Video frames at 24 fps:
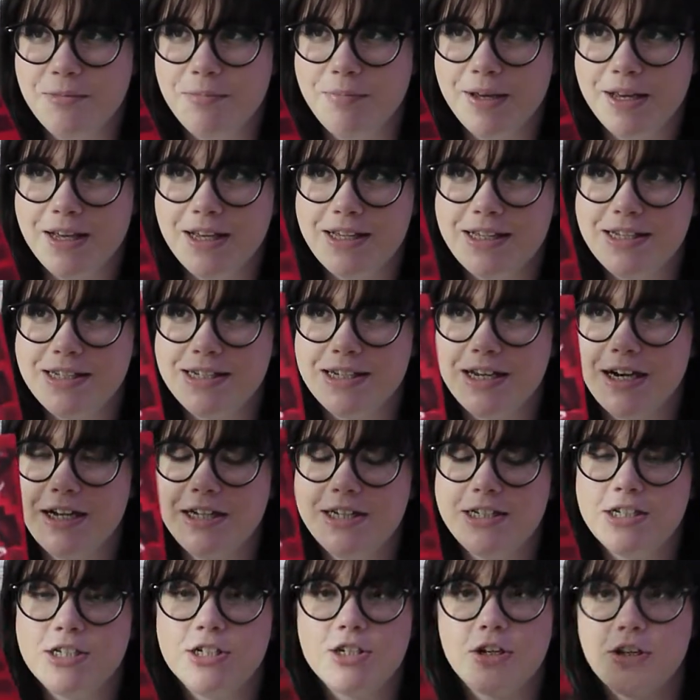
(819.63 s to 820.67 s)
because
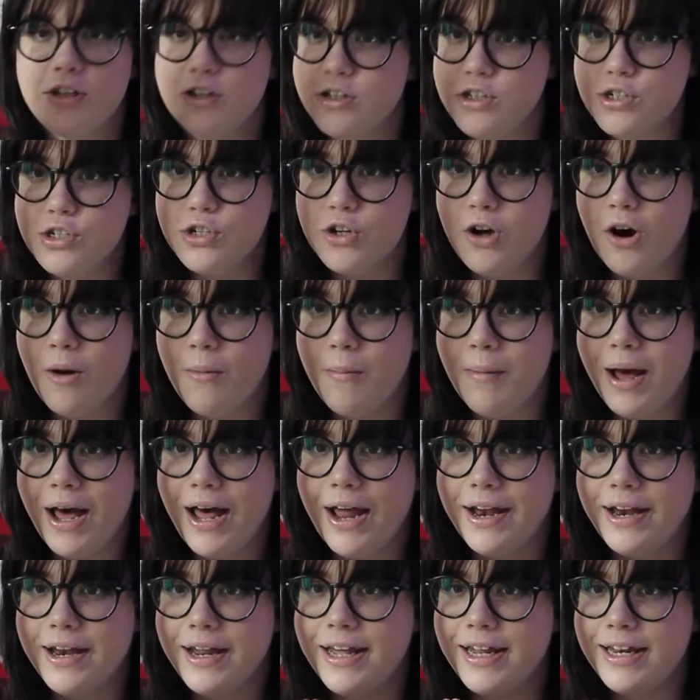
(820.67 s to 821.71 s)
I just couldn't stop,
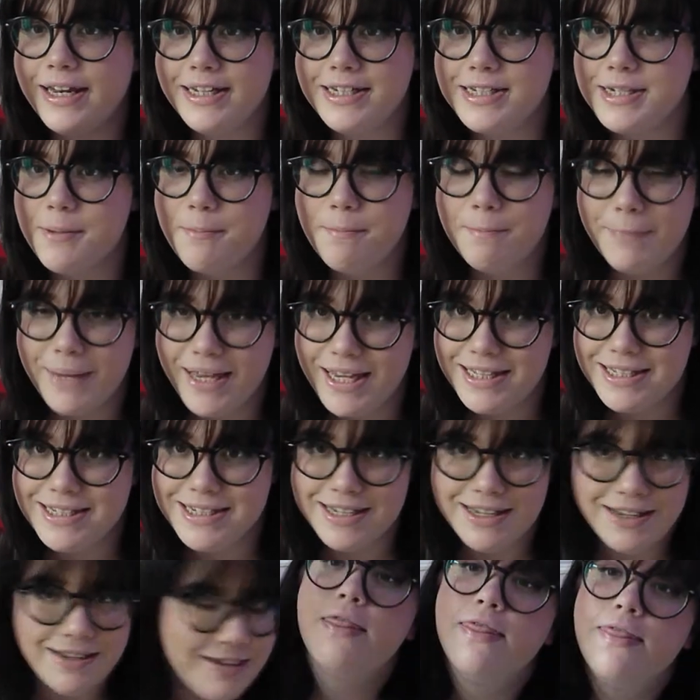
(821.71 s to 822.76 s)
and it is amazing.